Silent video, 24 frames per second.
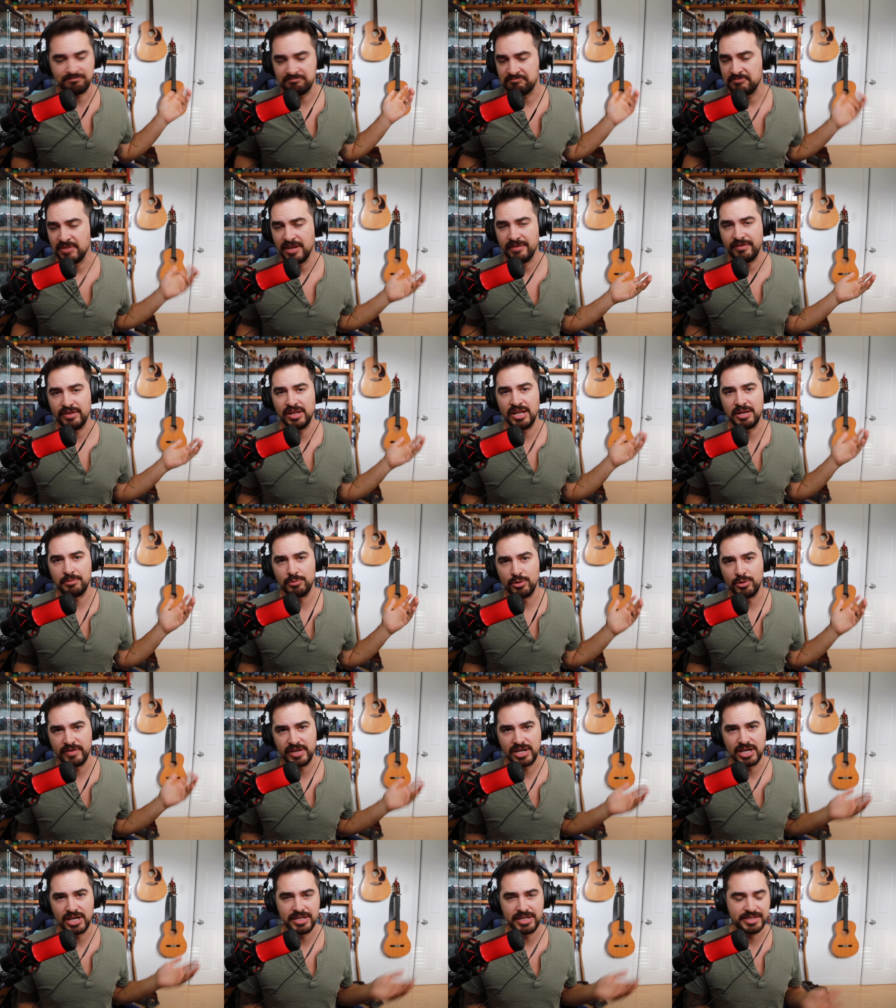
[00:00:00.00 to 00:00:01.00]
If you like movie
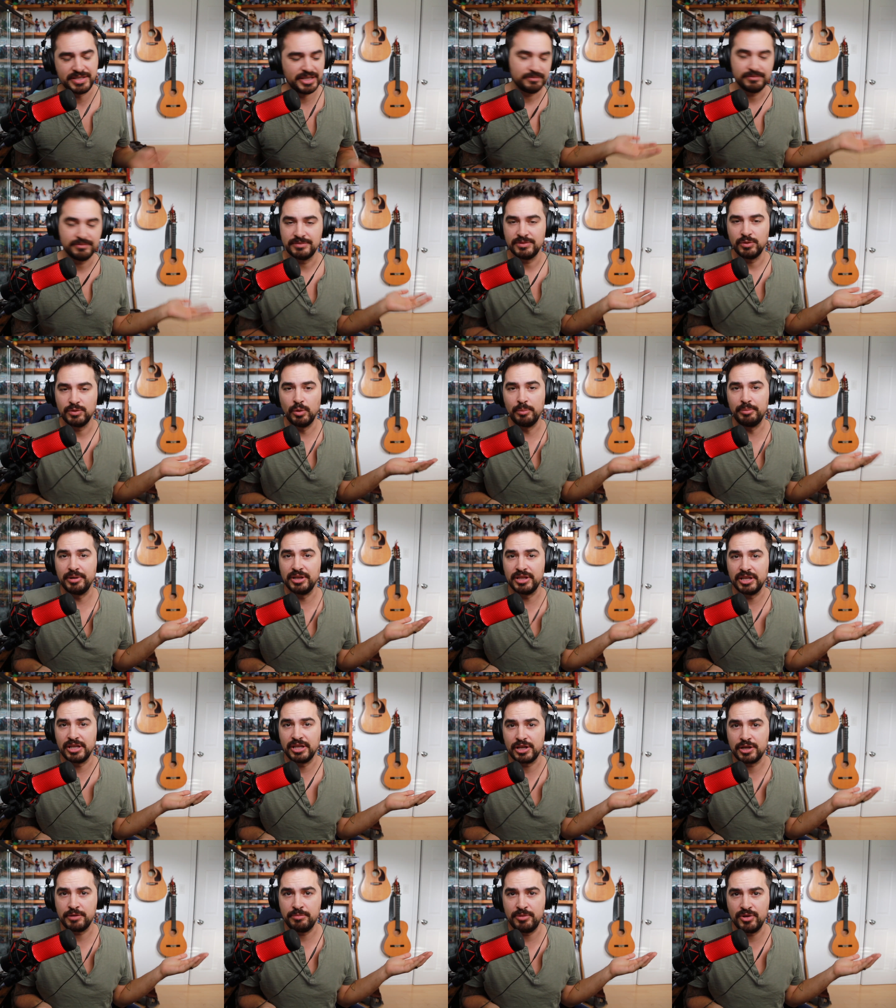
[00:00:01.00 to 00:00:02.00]
content, we're building
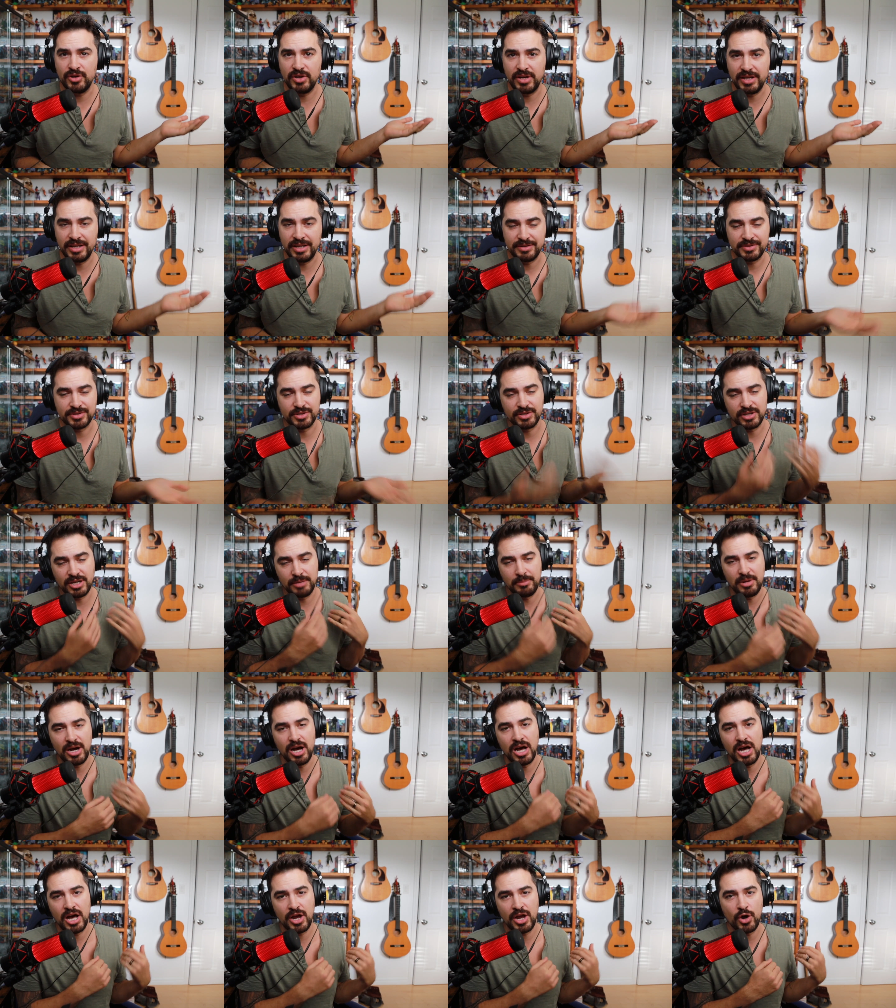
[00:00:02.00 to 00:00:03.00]
a community, so come
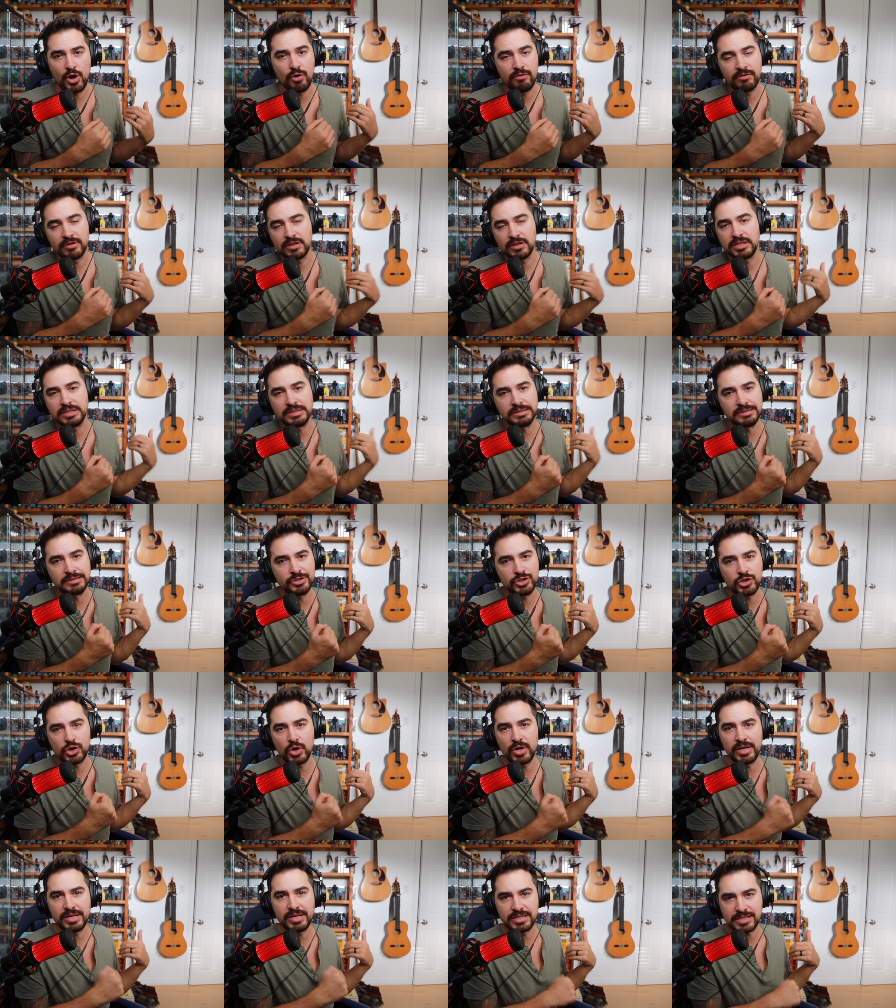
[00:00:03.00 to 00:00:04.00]
on over and
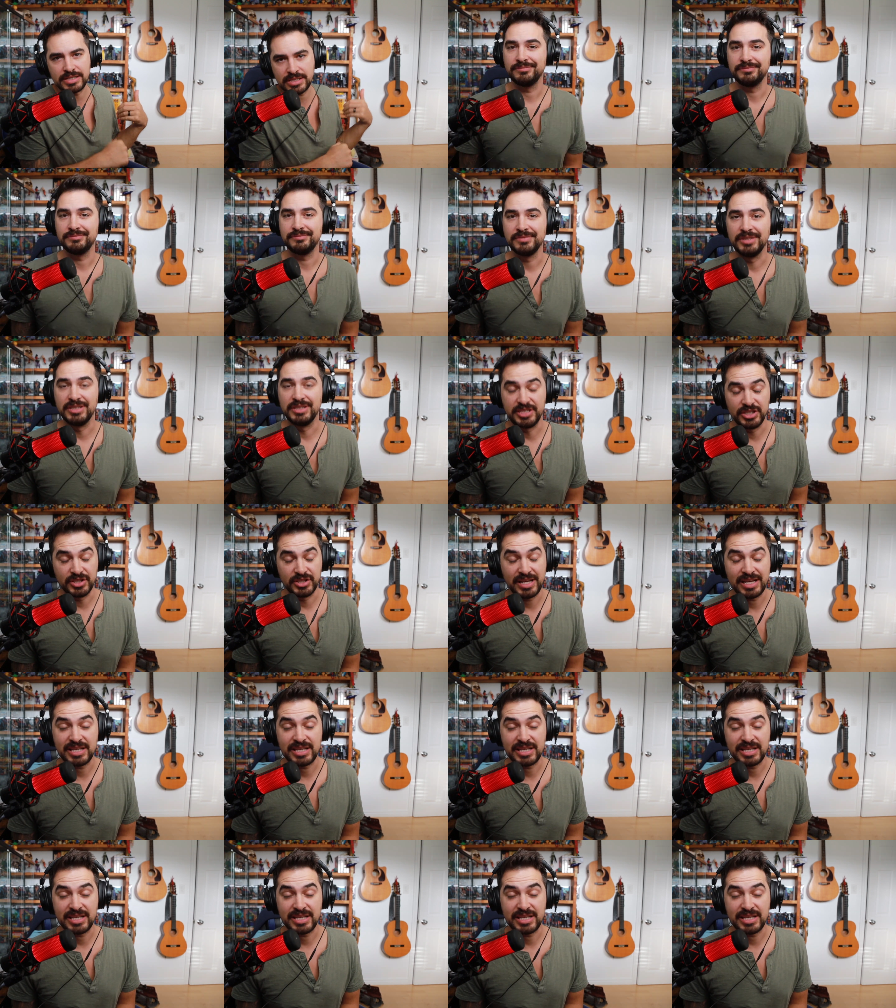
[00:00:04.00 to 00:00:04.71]
join us. Until next